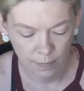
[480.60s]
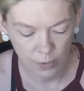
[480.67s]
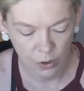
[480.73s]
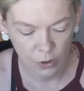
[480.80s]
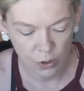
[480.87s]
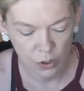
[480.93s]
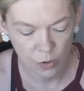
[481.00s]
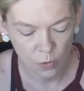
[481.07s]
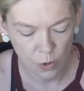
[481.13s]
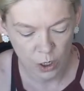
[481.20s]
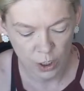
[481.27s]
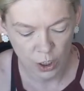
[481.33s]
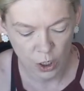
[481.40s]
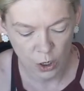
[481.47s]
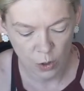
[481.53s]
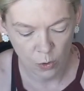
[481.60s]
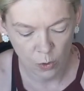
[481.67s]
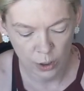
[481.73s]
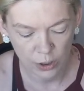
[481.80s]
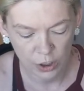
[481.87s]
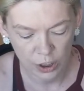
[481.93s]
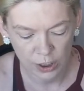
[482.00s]
you're gonna want to
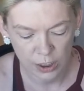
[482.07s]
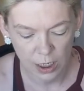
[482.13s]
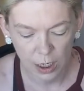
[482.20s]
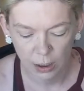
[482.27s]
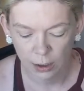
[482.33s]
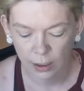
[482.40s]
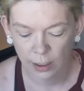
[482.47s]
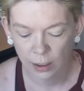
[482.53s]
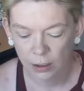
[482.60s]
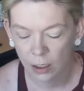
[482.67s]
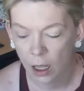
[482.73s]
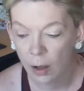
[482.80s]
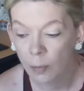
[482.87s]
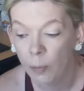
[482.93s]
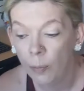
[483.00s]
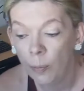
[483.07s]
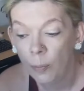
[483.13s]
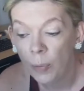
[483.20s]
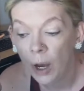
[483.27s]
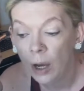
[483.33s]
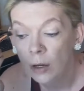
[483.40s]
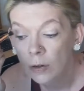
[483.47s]
go just a little
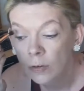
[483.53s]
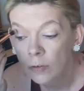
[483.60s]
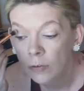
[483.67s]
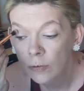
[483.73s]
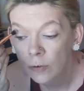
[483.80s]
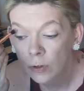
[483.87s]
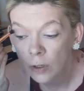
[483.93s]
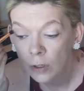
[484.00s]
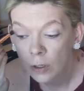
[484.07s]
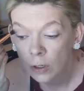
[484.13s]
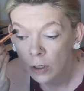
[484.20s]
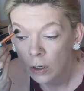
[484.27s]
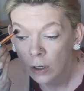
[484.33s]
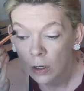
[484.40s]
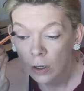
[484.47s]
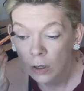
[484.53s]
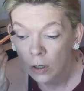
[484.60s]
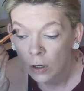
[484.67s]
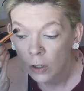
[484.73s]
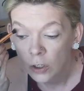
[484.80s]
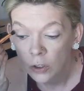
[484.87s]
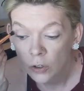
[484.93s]
above
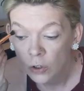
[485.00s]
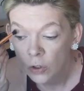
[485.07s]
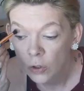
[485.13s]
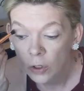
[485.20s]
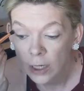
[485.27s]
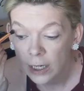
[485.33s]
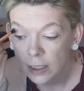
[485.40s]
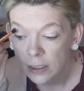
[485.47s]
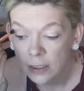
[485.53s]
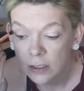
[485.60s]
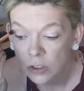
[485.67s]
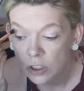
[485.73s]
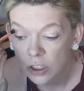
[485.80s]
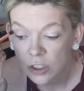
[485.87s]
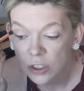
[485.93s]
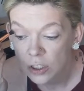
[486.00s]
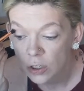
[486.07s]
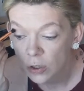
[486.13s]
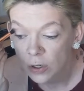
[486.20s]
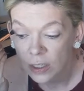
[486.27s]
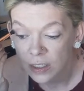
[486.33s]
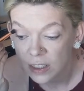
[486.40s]
your crease just so
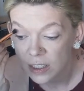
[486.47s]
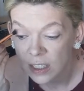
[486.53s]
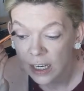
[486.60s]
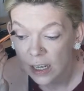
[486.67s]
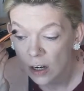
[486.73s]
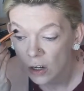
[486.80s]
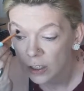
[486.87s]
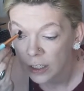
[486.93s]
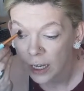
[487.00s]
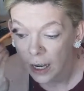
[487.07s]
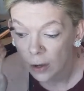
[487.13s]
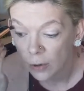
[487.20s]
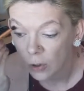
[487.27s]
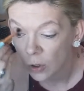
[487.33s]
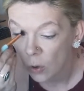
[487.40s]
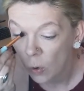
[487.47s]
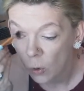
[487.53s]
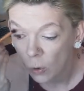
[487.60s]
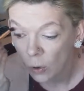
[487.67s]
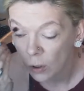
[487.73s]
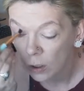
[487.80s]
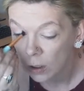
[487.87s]
you can see it on the outer
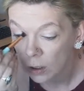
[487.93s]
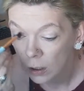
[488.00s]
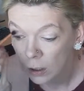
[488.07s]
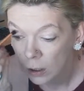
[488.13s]
corner.